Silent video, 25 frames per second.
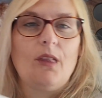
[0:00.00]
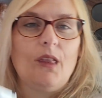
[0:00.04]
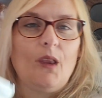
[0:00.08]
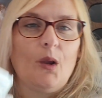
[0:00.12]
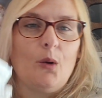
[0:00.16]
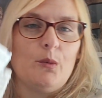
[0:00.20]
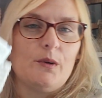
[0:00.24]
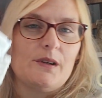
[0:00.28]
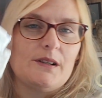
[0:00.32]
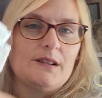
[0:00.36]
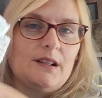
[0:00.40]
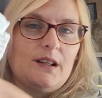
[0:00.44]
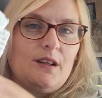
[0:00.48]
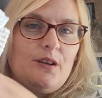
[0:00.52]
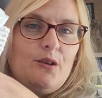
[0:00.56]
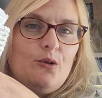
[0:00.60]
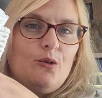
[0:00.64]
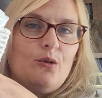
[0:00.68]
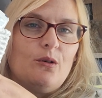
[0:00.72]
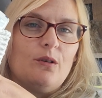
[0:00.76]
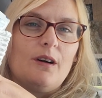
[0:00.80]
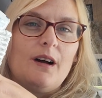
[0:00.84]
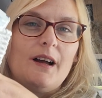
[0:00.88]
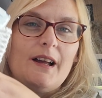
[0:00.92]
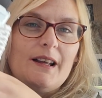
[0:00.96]
Whereas I
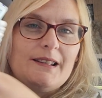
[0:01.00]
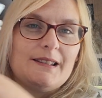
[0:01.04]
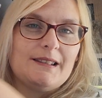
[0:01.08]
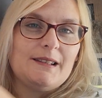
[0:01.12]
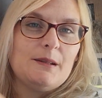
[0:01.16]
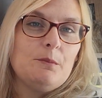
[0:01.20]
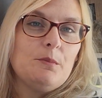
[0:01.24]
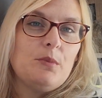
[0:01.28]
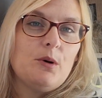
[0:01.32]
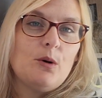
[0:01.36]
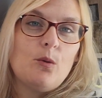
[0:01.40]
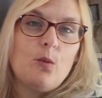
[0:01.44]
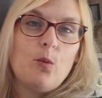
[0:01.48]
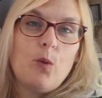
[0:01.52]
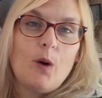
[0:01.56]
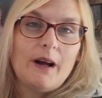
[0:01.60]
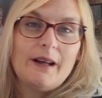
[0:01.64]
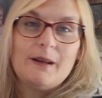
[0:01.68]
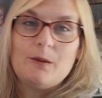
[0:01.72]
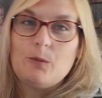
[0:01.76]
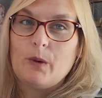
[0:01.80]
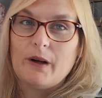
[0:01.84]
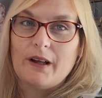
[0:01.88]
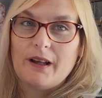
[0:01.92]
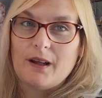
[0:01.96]
thought a simple
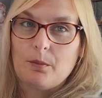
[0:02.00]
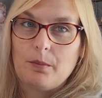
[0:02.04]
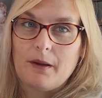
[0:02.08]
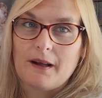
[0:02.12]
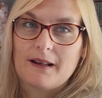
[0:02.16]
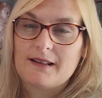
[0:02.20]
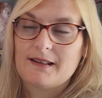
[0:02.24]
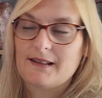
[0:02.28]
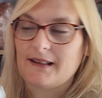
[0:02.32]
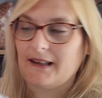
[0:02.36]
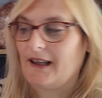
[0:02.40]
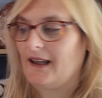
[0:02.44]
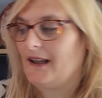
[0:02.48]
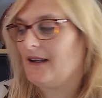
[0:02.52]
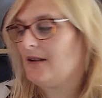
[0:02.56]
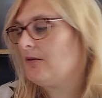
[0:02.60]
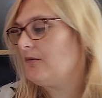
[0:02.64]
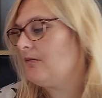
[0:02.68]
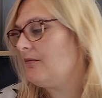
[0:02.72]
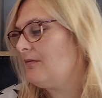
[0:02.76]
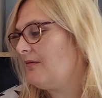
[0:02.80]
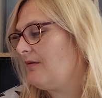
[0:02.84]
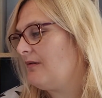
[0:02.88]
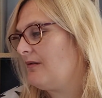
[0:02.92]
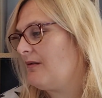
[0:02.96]
white wicker basket
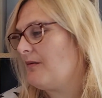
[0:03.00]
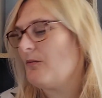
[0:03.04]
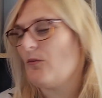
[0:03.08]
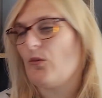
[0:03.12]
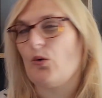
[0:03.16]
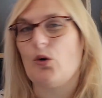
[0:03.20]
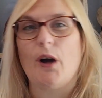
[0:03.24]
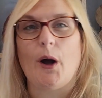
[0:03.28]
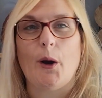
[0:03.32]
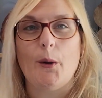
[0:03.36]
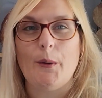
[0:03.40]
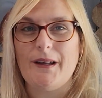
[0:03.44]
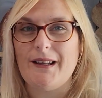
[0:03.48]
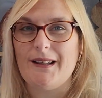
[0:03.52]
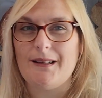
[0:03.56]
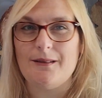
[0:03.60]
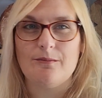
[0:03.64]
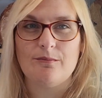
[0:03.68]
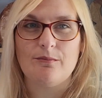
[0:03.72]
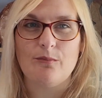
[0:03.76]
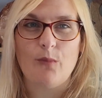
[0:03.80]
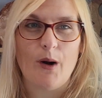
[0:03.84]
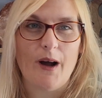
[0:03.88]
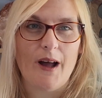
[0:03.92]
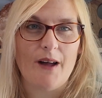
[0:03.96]
will go
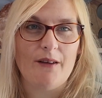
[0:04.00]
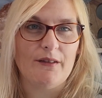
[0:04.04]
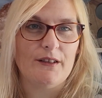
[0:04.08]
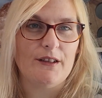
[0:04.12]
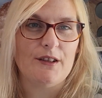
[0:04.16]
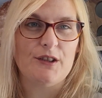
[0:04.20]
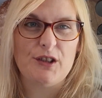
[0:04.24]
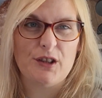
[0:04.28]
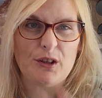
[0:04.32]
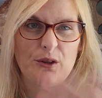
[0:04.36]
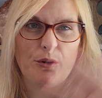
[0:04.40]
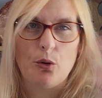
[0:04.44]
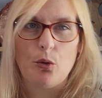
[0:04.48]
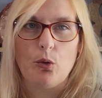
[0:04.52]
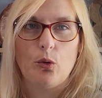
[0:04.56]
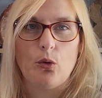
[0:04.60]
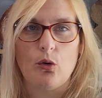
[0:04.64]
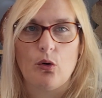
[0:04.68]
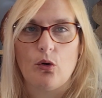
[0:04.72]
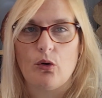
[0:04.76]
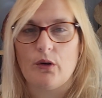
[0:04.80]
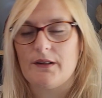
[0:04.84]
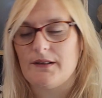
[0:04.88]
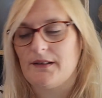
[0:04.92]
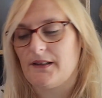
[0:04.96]
in whatever your
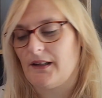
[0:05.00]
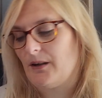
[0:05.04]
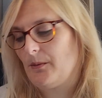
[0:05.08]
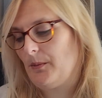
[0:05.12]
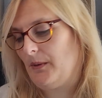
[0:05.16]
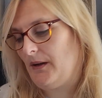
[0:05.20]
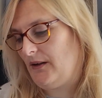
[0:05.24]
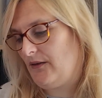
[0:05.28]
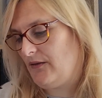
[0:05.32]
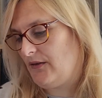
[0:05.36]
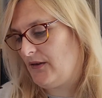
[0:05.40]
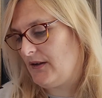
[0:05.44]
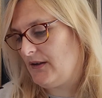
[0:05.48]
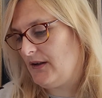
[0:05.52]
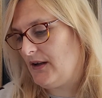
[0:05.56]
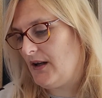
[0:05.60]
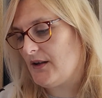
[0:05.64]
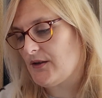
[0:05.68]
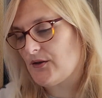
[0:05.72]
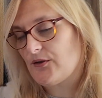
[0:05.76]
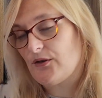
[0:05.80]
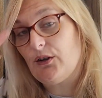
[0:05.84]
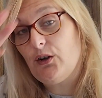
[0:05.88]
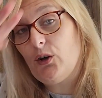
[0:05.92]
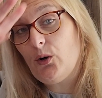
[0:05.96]
decor is going to be for the
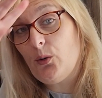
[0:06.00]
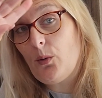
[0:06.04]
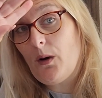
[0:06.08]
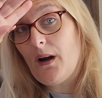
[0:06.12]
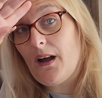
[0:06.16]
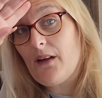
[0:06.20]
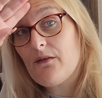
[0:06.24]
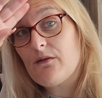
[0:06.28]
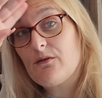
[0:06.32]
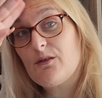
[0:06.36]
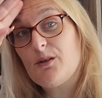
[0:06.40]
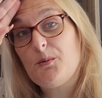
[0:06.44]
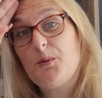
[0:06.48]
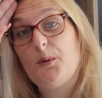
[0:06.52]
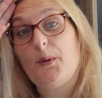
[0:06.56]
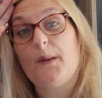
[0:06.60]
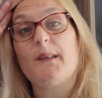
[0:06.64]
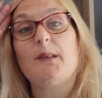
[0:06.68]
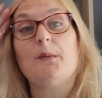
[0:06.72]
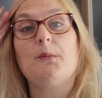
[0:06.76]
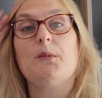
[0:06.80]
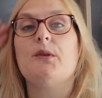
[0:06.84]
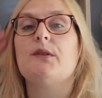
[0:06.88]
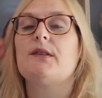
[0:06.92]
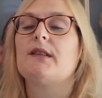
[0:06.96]
nursery or whatever room you end
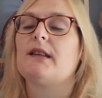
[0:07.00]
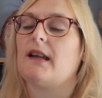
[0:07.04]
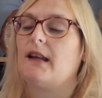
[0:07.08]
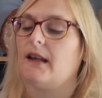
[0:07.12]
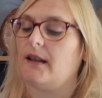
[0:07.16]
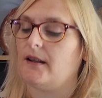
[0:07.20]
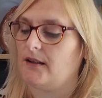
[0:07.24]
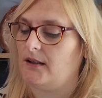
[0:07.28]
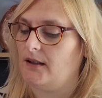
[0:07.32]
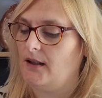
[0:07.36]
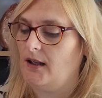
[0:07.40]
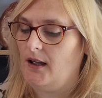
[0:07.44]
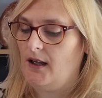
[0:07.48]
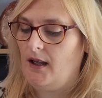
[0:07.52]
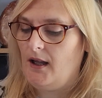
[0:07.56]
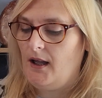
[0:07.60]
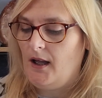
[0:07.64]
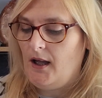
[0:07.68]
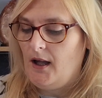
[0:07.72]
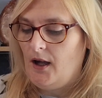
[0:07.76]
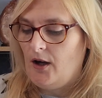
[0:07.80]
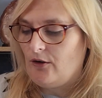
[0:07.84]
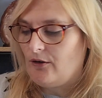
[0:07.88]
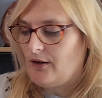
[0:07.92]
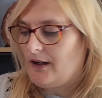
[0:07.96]
up using it in.
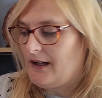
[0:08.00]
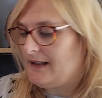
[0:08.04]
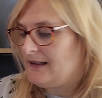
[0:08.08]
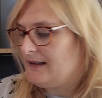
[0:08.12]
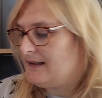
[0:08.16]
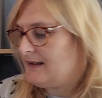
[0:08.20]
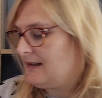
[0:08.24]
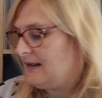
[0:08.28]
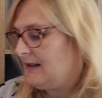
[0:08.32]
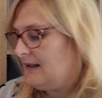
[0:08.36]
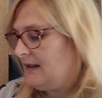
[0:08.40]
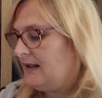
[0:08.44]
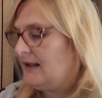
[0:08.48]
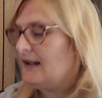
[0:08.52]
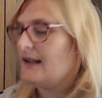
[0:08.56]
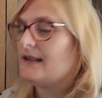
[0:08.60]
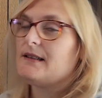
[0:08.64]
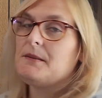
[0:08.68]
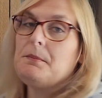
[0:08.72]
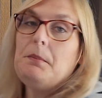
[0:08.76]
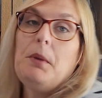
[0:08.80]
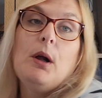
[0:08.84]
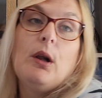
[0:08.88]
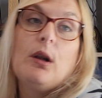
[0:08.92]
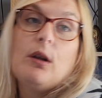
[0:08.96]
Right, let's
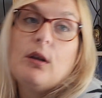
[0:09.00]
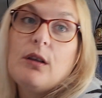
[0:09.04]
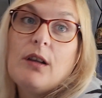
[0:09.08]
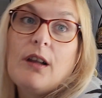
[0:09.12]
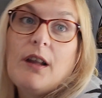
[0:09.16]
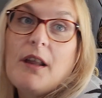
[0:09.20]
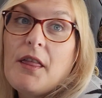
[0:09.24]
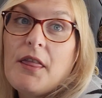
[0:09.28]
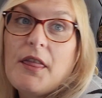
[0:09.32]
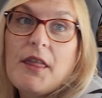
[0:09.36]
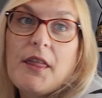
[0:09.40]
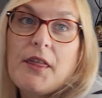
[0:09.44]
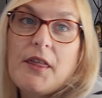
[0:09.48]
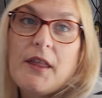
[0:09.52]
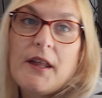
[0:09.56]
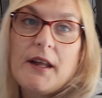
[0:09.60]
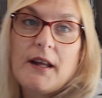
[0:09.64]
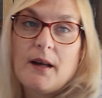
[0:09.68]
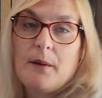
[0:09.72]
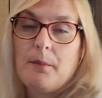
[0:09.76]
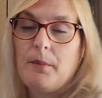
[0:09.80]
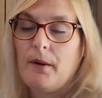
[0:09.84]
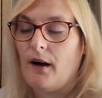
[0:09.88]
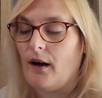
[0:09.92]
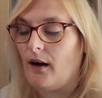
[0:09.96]
pull the thing
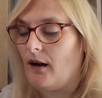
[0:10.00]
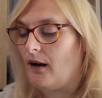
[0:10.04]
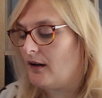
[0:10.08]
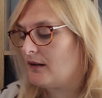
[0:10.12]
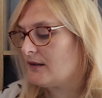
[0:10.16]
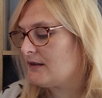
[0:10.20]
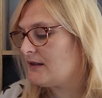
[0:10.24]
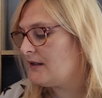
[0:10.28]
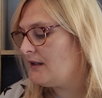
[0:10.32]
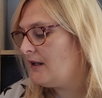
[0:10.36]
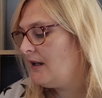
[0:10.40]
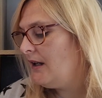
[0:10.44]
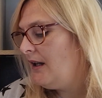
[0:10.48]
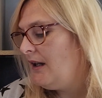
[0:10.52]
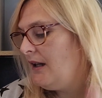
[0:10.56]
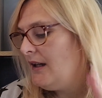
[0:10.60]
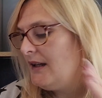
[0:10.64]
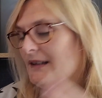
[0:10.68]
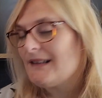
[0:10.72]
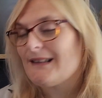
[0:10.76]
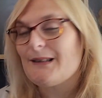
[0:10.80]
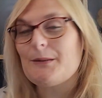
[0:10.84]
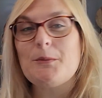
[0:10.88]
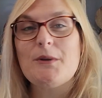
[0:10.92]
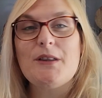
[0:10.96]
apart.
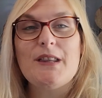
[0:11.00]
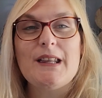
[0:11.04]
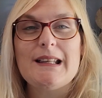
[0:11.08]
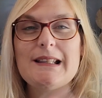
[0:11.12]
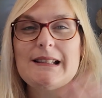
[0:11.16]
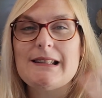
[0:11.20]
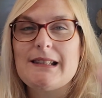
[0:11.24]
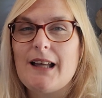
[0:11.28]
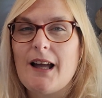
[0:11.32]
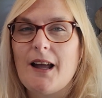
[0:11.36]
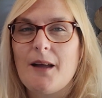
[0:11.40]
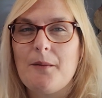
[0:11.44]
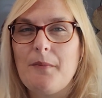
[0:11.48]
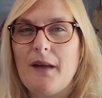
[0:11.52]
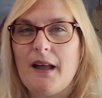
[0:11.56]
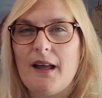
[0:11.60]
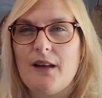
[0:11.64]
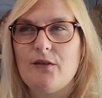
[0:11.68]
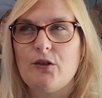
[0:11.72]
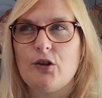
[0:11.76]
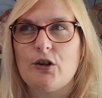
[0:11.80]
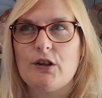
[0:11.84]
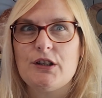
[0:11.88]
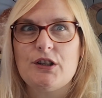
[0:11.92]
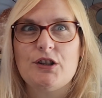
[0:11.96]
Some of this I may
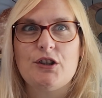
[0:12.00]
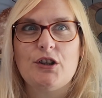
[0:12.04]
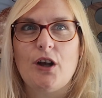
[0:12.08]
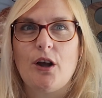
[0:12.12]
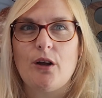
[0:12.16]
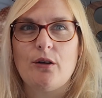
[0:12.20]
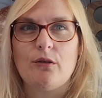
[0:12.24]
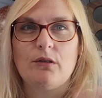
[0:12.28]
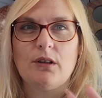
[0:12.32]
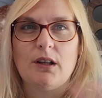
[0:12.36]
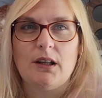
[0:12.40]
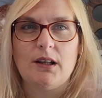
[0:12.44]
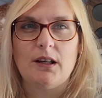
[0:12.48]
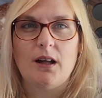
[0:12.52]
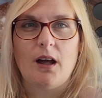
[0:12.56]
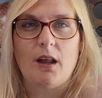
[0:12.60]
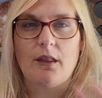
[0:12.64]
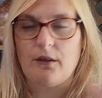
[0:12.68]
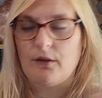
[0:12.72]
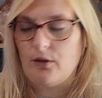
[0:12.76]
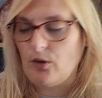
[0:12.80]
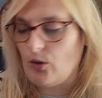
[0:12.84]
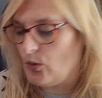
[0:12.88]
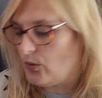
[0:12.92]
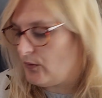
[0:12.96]
have already shown in
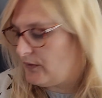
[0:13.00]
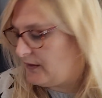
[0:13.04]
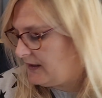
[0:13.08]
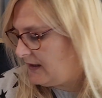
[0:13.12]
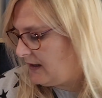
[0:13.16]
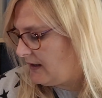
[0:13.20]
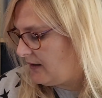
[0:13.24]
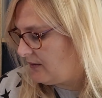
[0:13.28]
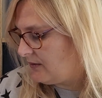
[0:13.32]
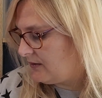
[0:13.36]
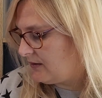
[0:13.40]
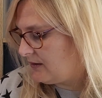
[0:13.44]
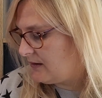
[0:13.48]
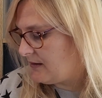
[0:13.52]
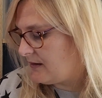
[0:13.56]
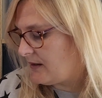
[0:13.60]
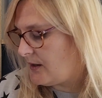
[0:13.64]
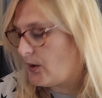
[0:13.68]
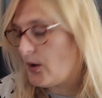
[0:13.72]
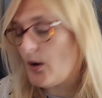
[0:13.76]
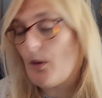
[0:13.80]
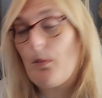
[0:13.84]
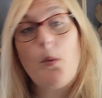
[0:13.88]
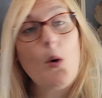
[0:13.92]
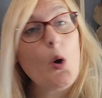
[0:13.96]
other haul videos,
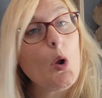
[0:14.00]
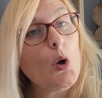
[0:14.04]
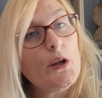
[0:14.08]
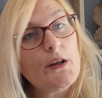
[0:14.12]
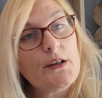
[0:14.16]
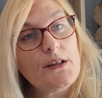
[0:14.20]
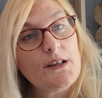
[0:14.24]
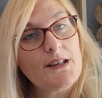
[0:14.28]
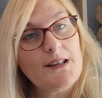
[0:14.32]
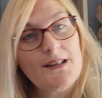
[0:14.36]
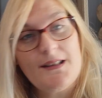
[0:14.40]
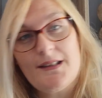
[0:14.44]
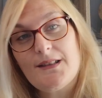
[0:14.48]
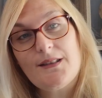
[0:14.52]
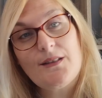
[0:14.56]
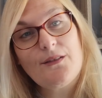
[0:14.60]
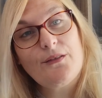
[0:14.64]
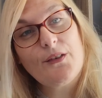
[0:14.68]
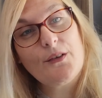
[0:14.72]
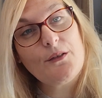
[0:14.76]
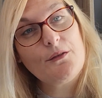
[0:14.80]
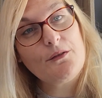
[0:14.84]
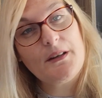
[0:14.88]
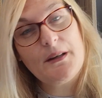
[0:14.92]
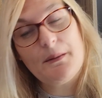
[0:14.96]
so apologies
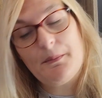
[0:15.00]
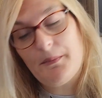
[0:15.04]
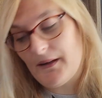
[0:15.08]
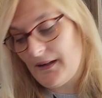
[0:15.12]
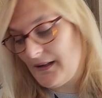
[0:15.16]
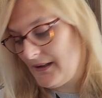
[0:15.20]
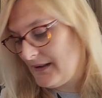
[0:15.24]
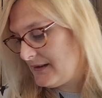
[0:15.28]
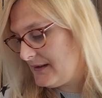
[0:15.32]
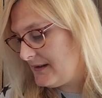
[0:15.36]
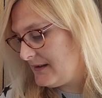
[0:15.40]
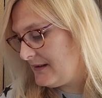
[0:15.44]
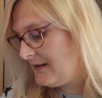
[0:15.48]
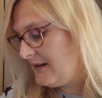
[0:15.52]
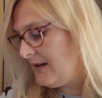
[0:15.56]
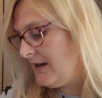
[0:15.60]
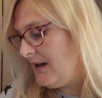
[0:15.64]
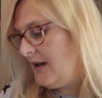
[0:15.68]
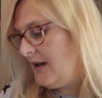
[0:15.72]
for repeats.